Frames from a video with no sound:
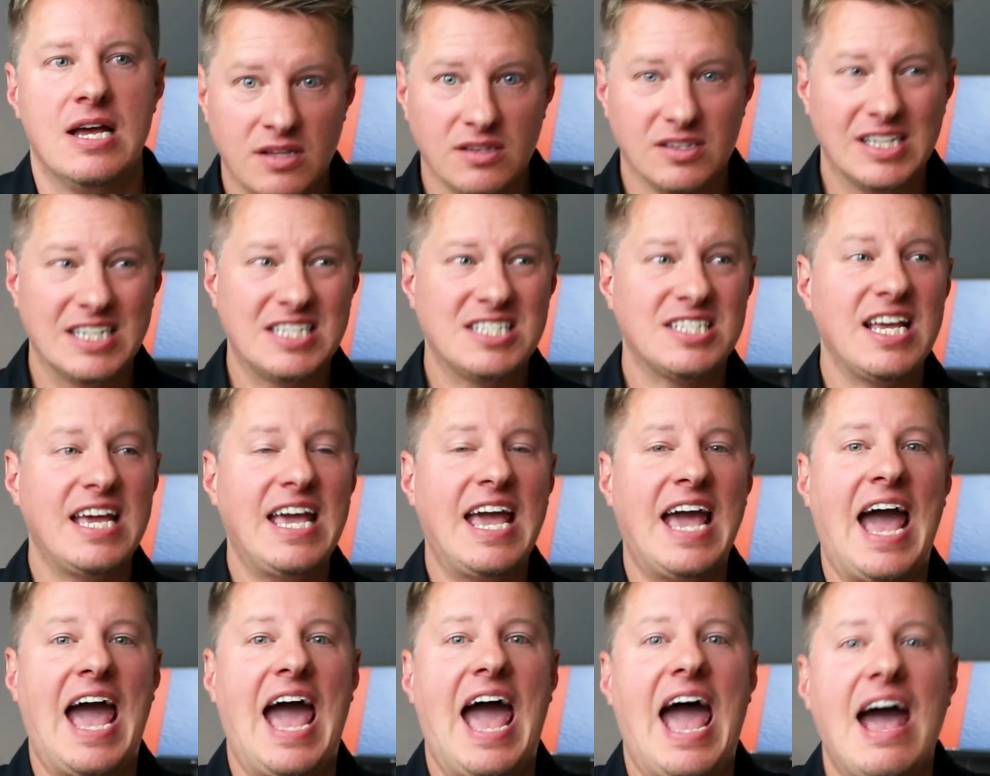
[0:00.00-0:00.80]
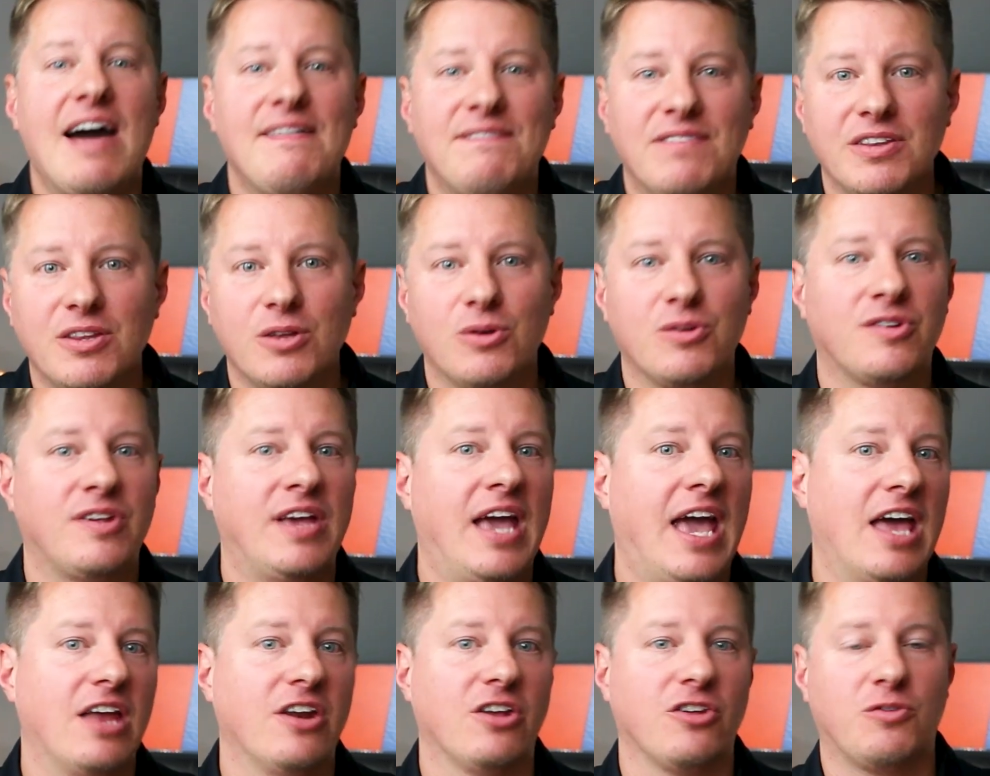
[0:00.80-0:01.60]
Let's say half of those
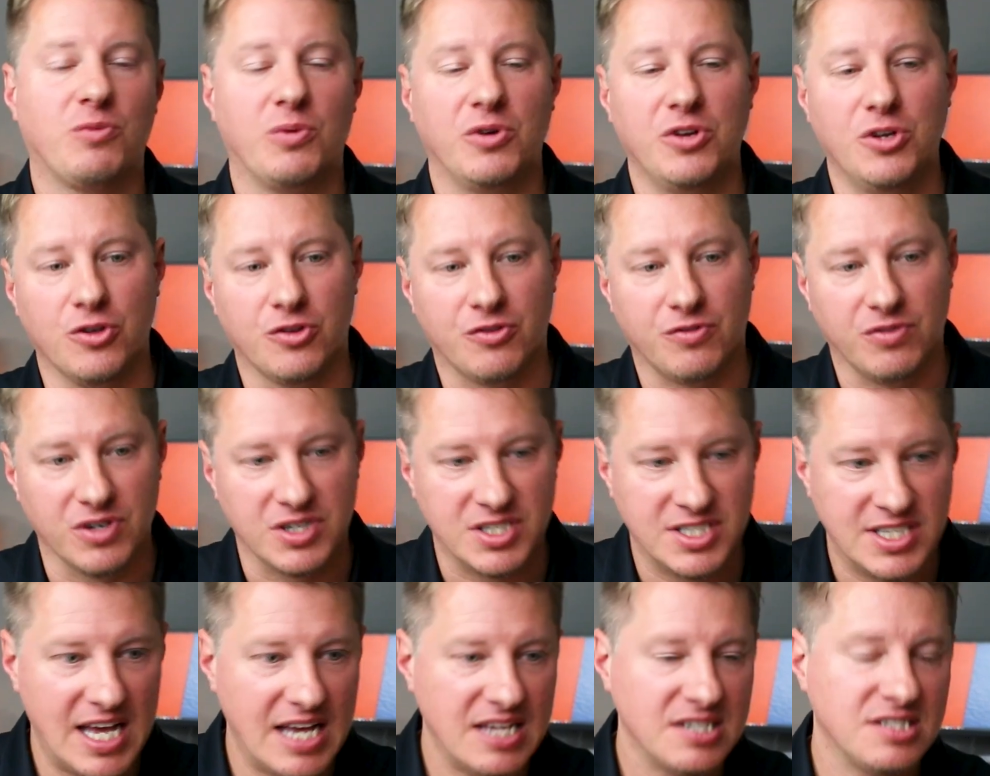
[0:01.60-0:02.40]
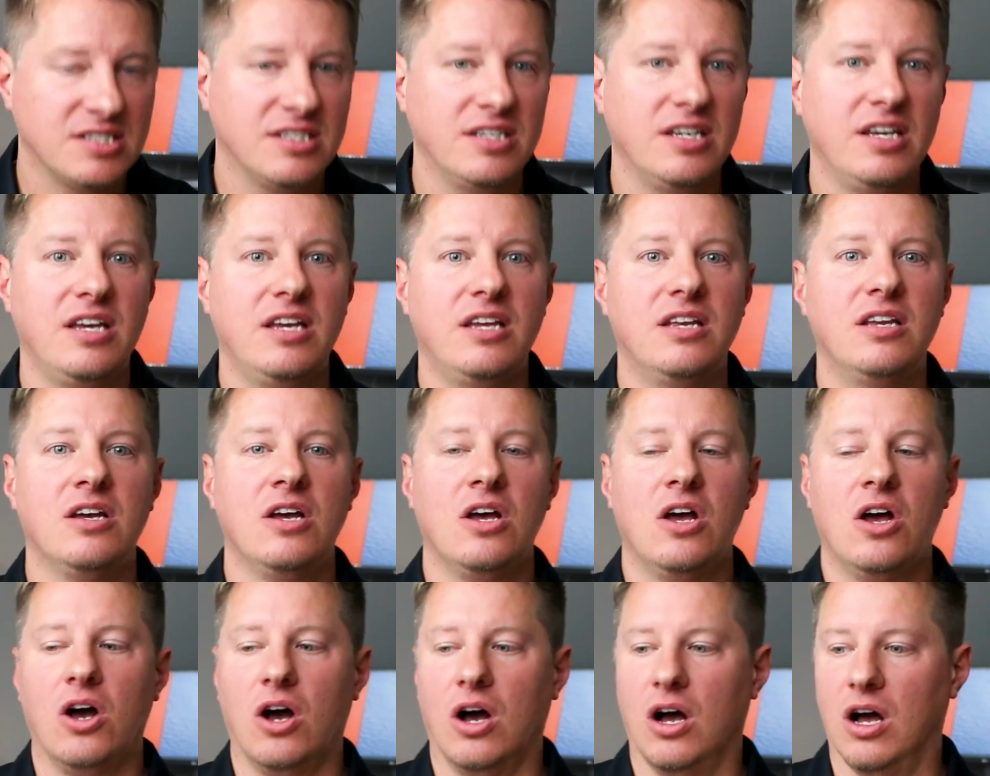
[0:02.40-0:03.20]
candles were used for testing,
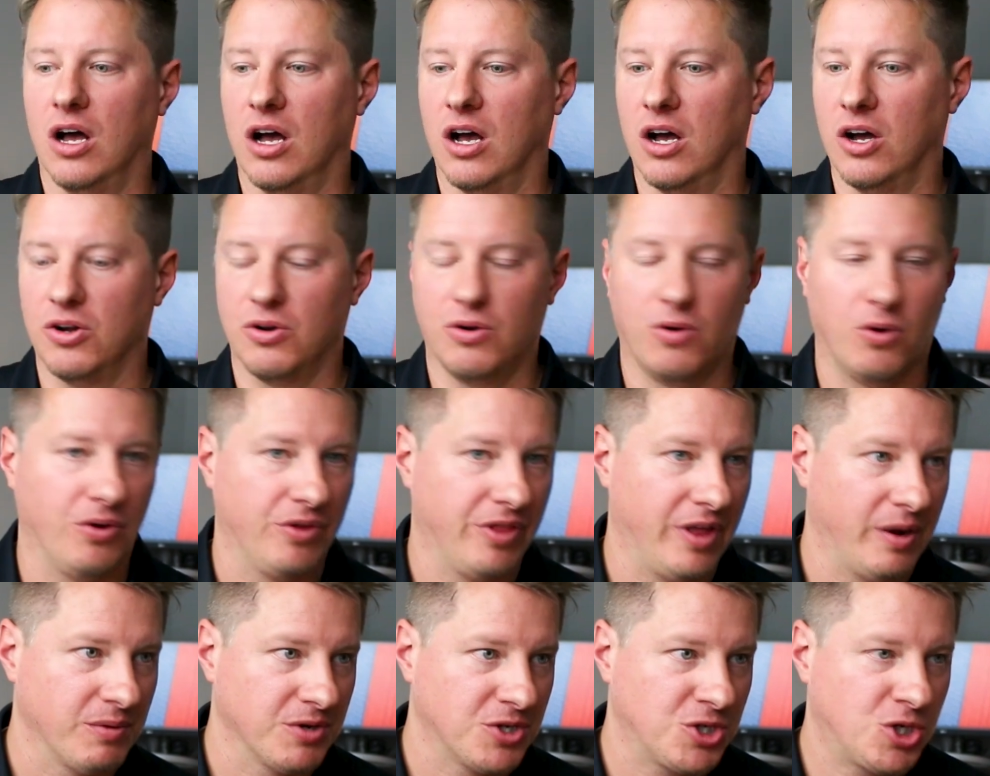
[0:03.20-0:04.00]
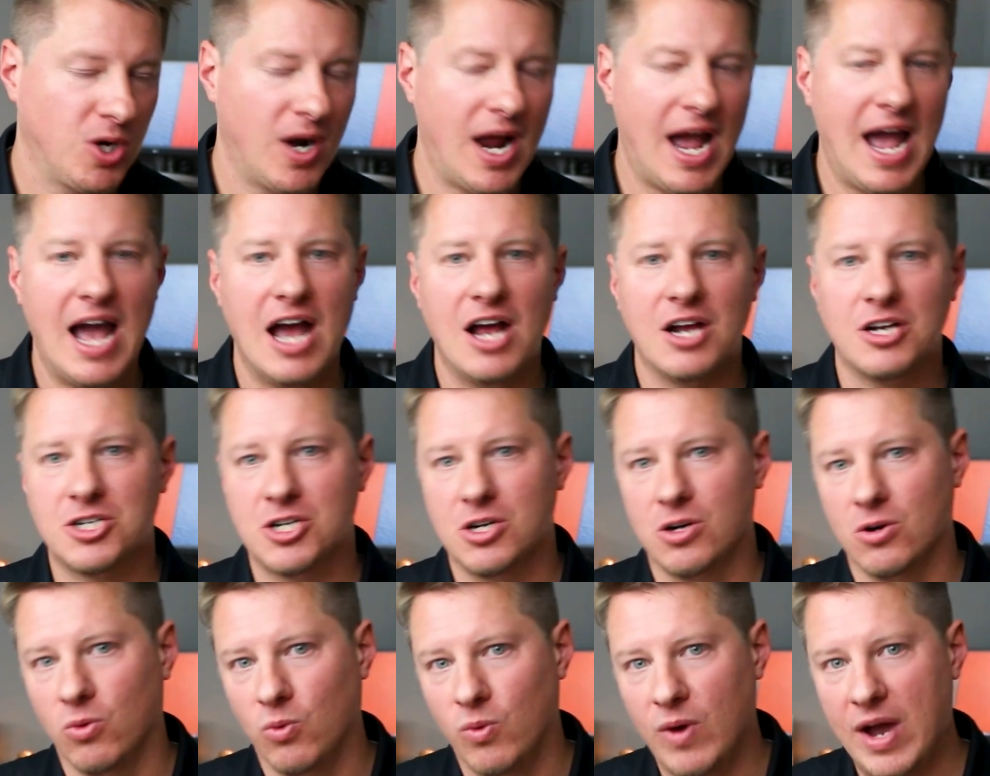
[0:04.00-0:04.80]
uh, or they were
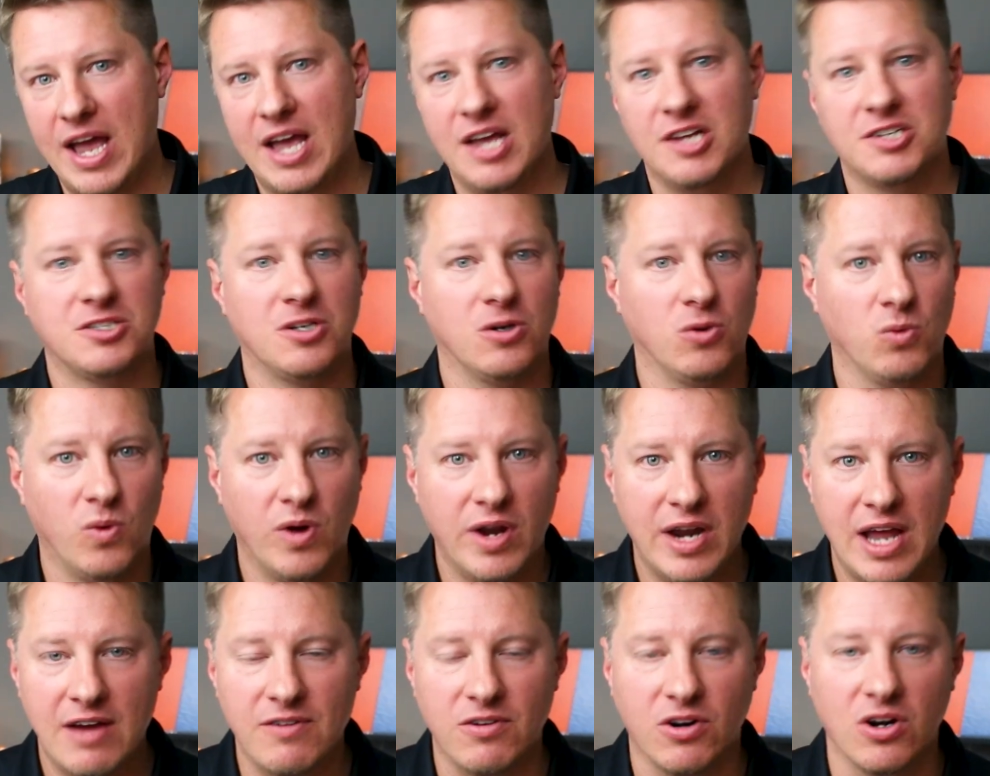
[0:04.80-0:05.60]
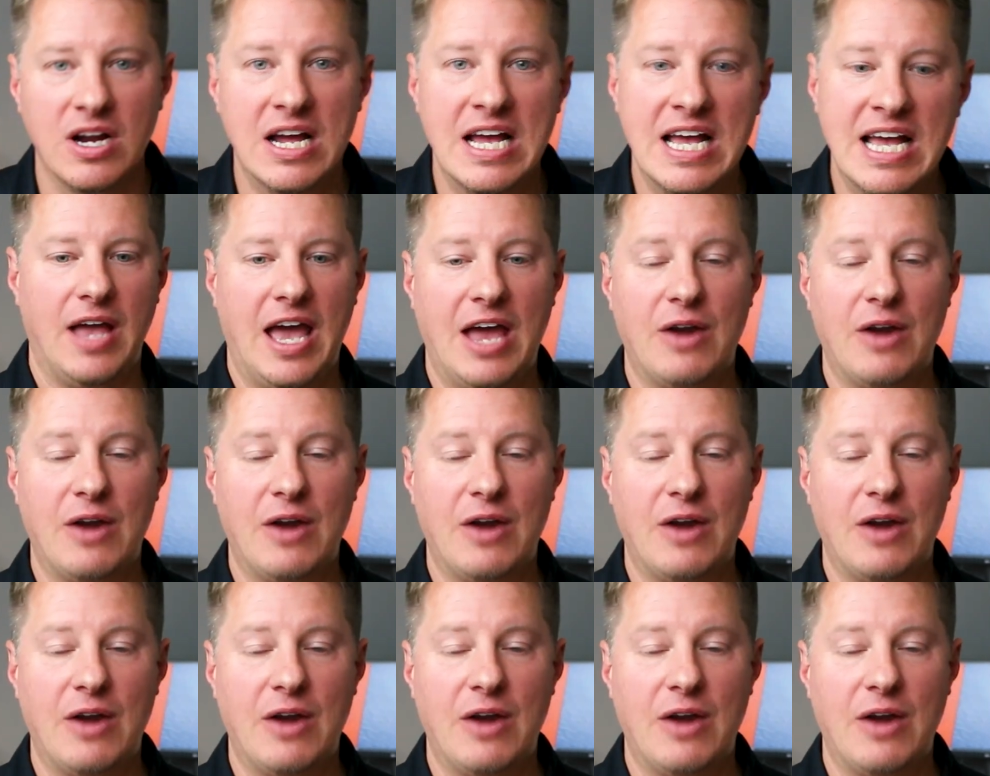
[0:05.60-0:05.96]
trash or waste or whatever.